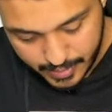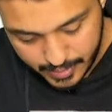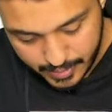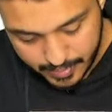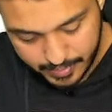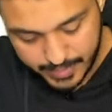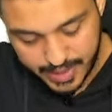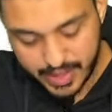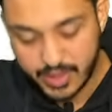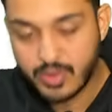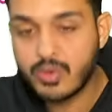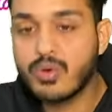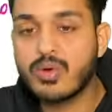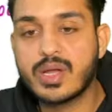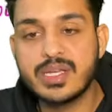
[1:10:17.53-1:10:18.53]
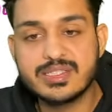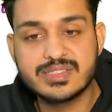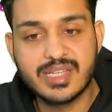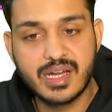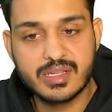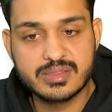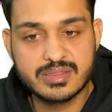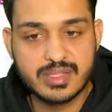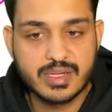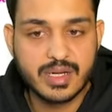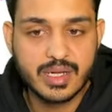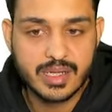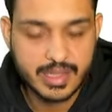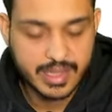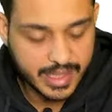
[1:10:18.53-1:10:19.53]
meningococci is the answer,
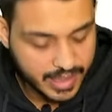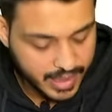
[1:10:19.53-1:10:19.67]
right?